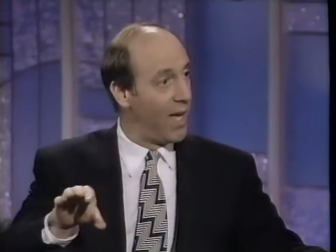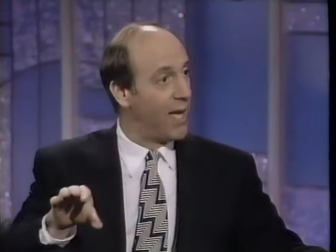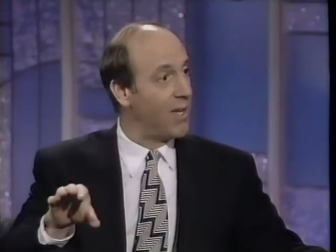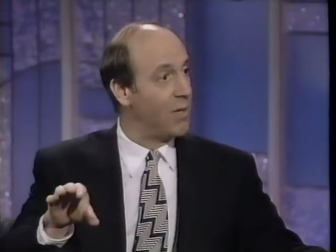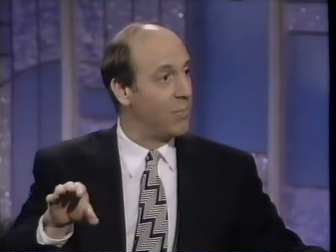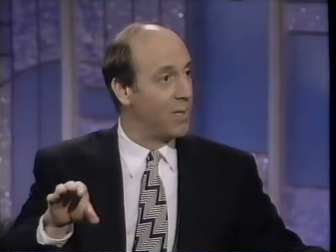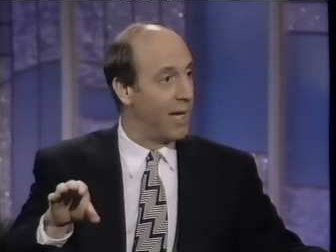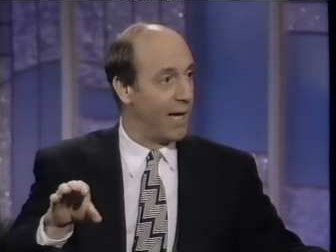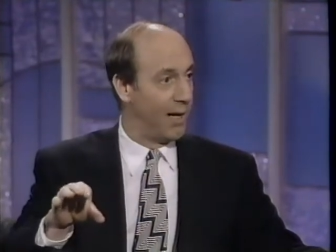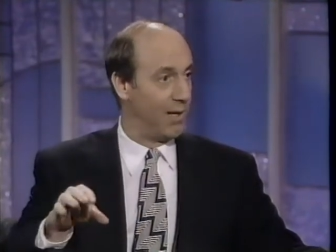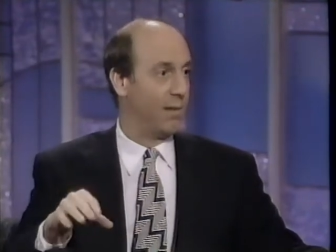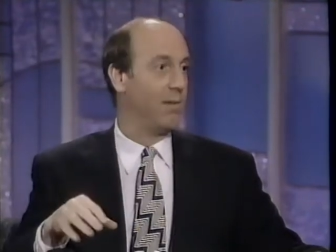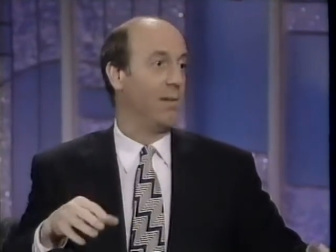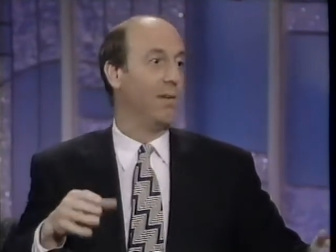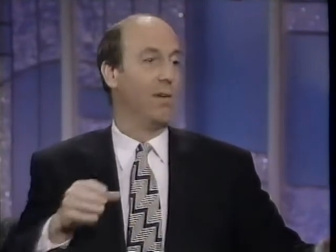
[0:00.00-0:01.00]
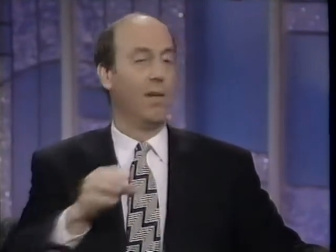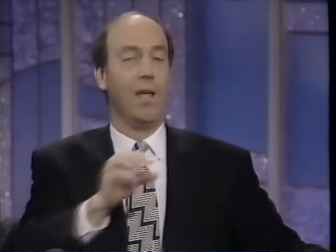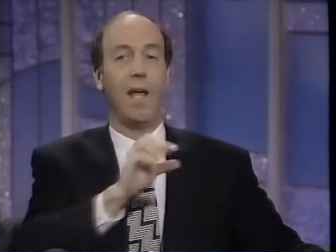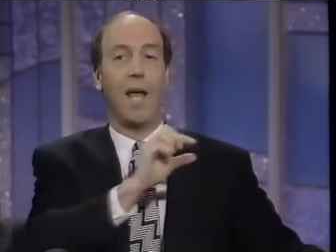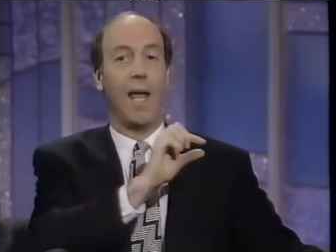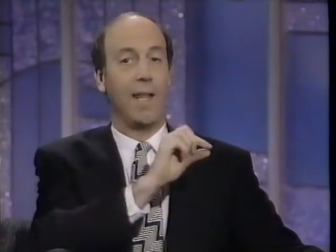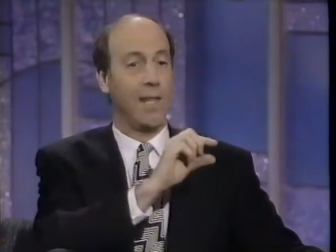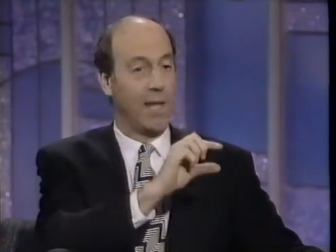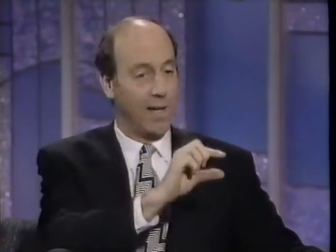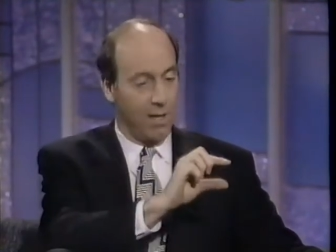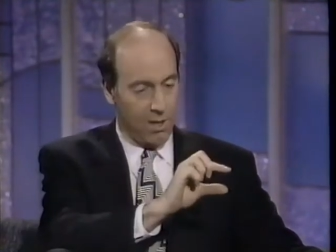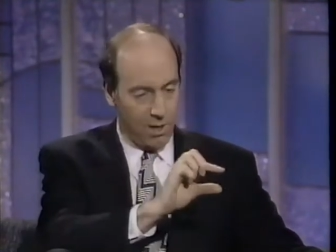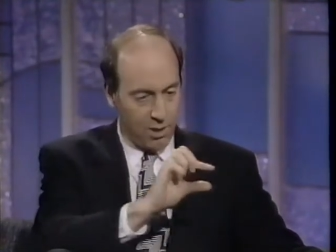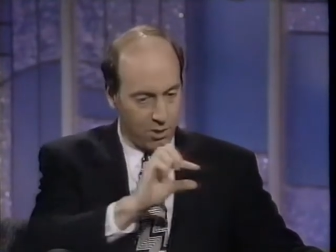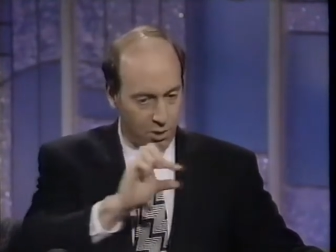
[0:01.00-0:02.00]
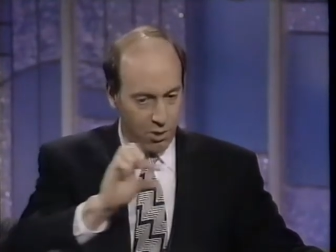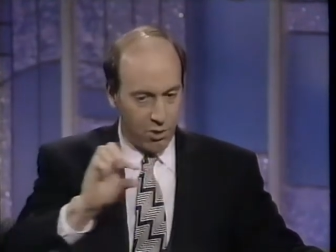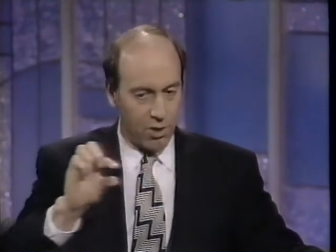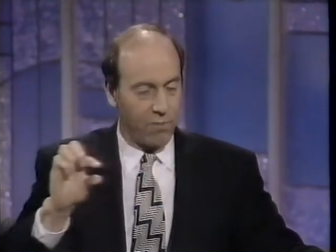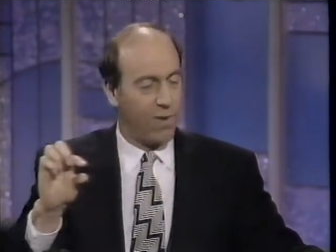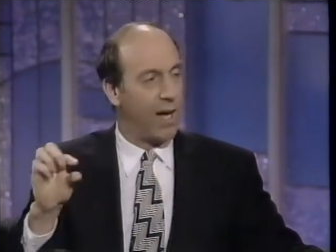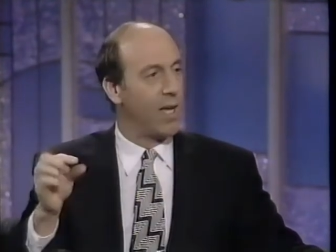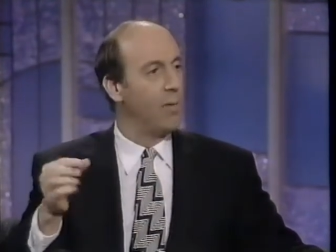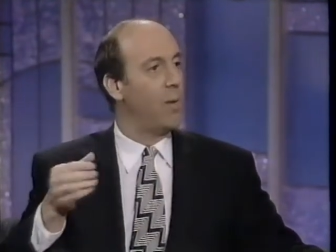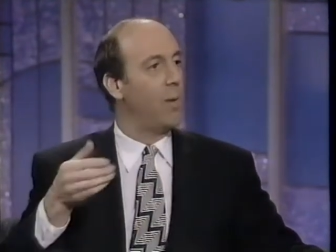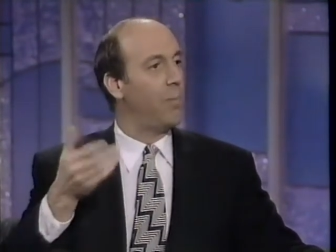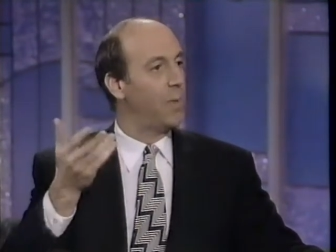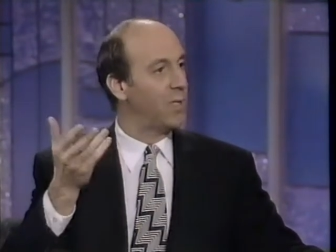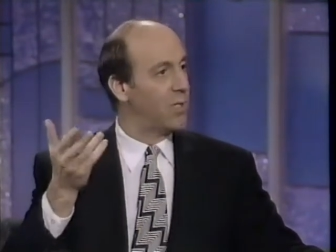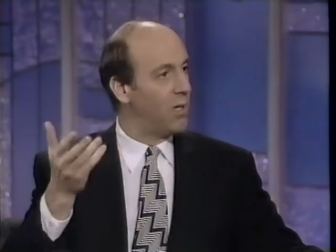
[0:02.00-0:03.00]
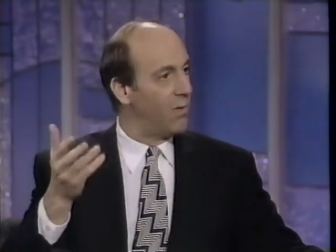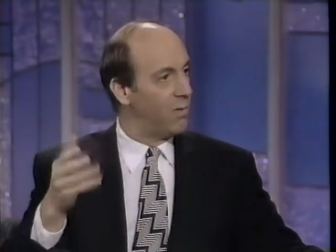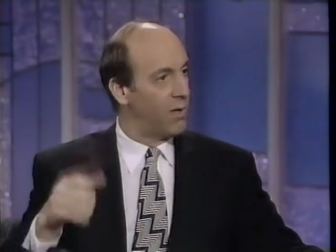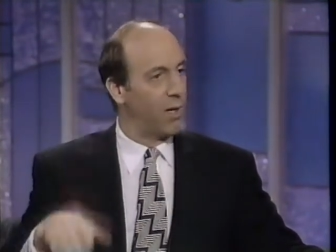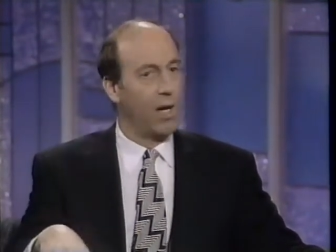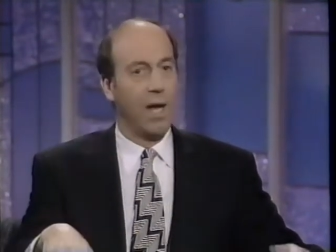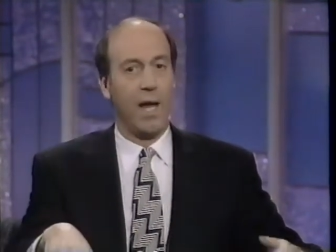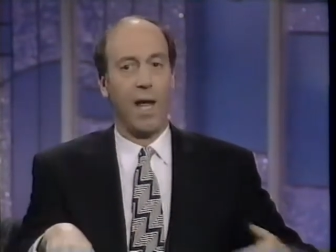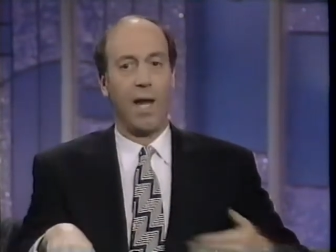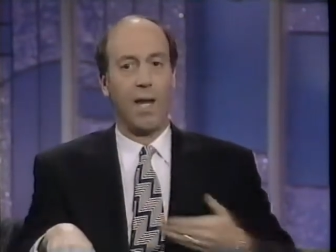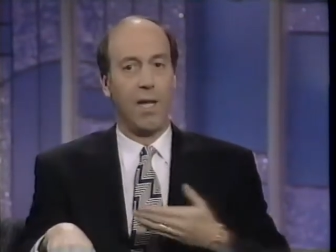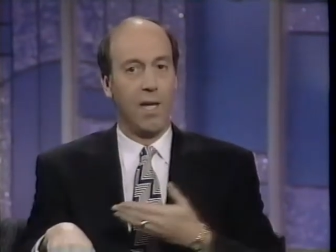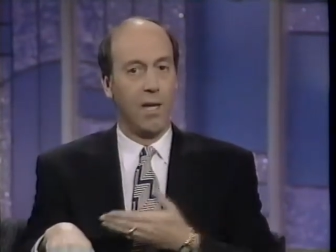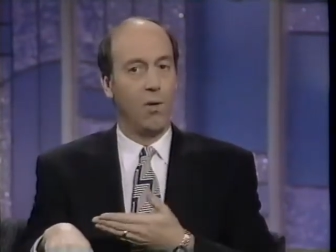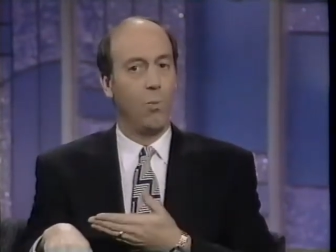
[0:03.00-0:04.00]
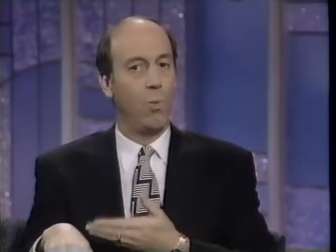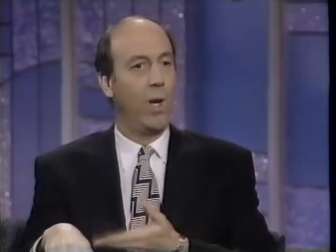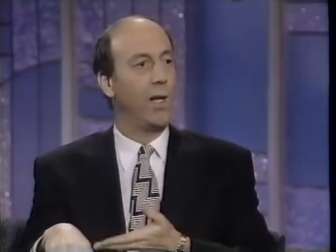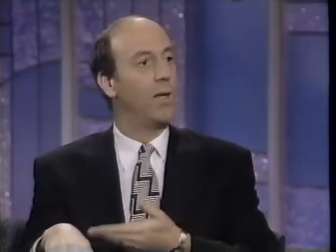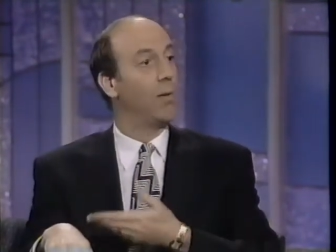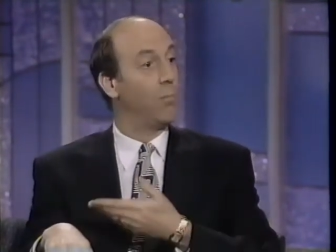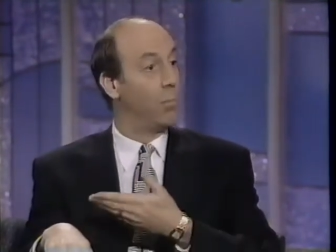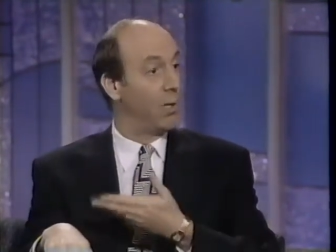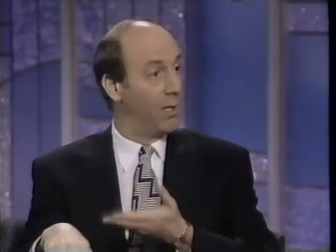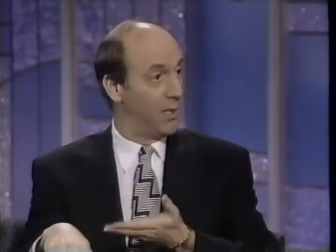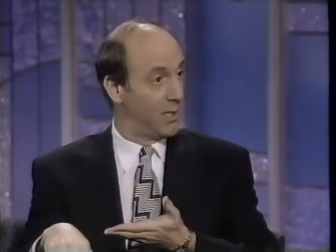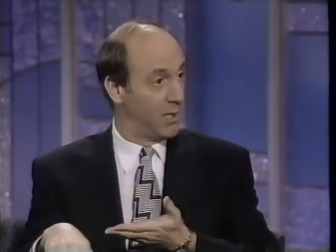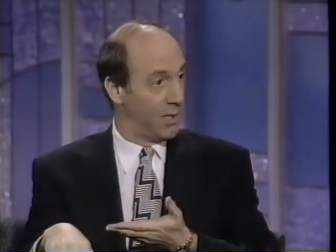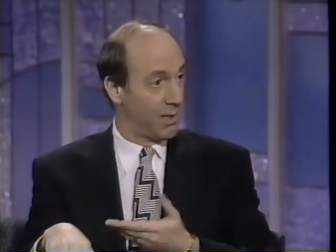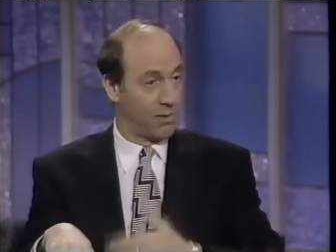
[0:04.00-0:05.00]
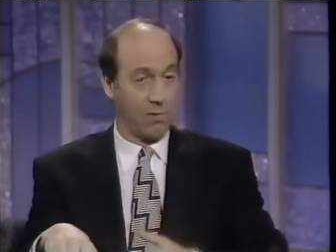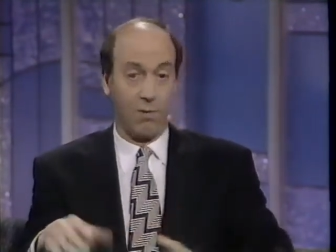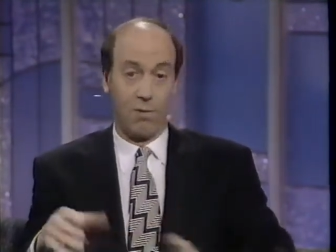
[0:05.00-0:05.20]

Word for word: volume down. And then turn the volume up, it's over. And he went ballistic. Yeah.